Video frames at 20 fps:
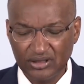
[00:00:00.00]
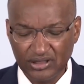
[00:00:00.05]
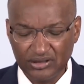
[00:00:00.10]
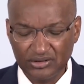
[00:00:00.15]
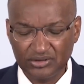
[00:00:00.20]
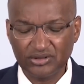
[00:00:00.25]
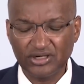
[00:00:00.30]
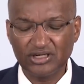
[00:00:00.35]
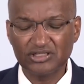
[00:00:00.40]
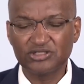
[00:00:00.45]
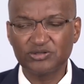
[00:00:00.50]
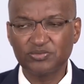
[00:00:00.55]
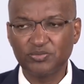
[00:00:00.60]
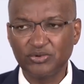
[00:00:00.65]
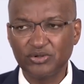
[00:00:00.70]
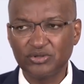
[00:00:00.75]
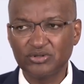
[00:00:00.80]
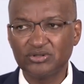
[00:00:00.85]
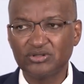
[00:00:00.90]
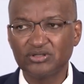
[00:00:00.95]

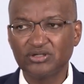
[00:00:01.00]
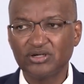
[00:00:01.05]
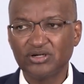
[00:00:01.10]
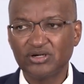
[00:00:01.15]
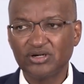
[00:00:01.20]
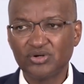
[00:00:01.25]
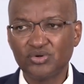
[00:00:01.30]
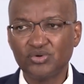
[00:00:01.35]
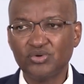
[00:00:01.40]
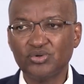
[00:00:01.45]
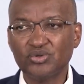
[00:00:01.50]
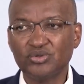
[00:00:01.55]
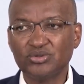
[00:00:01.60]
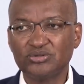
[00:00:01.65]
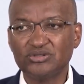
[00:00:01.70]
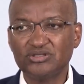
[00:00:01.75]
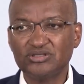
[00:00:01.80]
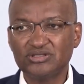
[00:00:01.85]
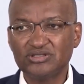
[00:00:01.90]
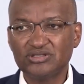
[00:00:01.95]
transport
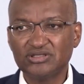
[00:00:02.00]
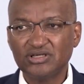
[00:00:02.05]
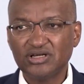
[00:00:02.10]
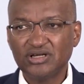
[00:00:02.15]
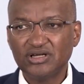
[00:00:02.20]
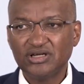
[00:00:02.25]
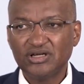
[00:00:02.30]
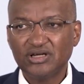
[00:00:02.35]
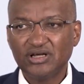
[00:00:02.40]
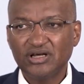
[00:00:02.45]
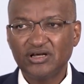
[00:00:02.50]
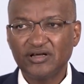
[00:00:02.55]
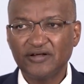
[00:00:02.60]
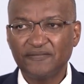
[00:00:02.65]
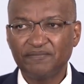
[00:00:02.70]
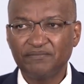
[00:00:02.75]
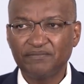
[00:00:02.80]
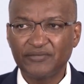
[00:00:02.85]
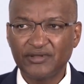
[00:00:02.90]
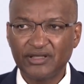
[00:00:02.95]
goods,
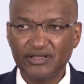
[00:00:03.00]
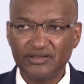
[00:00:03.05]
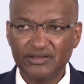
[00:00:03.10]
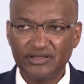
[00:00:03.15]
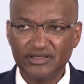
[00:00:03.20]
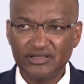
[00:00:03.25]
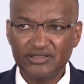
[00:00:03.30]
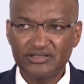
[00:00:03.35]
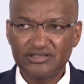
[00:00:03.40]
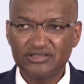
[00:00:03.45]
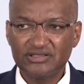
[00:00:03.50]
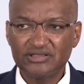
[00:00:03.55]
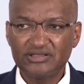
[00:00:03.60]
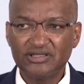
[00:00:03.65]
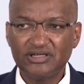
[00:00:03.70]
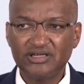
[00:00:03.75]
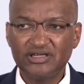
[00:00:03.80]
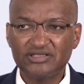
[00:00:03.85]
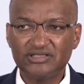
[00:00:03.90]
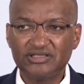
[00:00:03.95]
and this
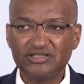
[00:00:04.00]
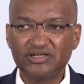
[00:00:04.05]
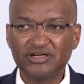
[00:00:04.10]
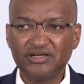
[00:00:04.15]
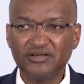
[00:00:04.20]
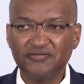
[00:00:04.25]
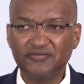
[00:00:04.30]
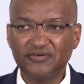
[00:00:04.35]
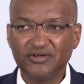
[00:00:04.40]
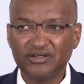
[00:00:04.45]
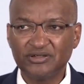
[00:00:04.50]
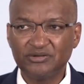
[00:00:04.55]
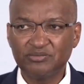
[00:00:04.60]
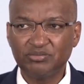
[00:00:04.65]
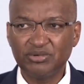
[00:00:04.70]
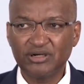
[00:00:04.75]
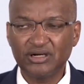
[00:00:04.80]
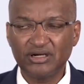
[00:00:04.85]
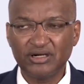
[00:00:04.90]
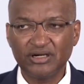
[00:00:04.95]
is driven
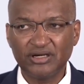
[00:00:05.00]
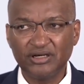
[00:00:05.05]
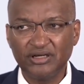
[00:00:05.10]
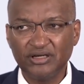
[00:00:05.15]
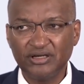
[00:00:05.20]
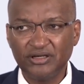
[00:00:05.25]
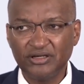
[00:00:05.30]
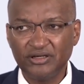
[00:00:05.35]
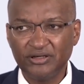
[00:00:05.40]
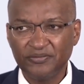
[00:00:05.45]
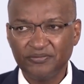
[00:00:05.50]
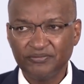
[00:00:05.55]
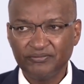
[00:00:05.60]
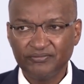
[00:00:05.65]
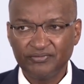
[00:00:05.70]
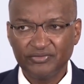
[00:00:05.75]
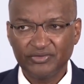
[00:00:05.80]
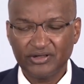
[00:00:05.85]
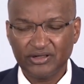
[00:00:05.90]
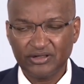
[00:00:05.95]
by
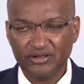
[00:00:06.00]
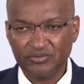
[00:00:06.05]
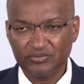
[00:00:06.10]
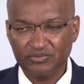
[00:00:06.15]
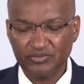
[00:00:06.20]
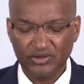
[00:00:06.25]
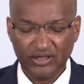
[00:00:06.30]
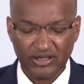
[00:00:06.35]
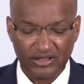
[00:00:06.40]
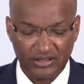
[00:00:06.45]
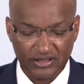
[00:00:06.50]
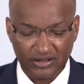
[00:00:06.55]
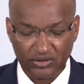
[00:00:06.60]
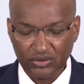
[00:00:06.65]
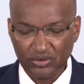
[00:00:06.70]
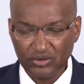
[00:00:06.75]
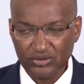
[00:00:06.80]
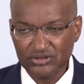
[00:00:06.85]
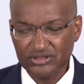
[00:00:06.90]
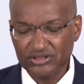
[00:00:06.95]
the
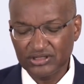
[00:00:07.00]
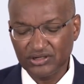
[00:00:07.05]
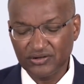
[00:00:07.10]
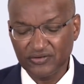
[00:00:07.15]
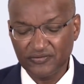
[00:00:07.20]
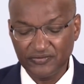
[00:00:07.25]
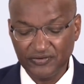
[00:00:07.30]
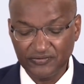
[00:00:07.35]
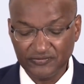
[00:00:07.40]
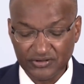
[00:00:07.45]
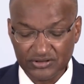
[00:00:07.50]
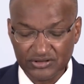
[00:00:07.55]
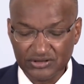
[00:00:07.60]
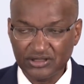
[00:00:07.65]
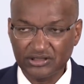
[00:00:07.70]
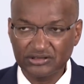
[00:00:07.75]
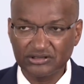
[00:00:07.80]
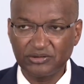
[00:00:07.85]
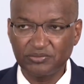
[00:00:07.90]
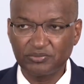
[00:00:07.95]
closing of
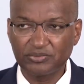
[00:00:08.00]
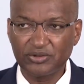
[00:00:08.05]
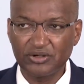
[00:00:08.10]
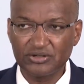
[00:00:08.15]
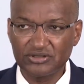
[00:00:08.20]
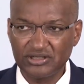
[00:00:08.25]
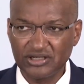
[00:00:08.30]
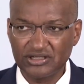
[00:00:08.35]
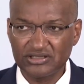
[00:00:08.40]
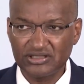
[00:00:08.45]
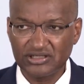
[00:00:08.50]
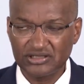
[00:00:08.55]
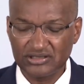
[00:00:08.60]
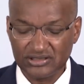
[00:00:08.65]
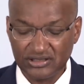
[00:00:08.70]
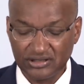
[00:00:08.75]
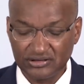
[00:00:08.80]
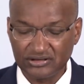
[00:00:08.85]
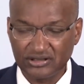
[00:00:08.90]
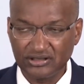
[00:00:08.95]
infrastructure projects,
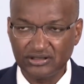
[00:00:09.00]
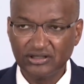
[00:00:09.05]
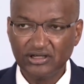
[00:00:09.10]
etc.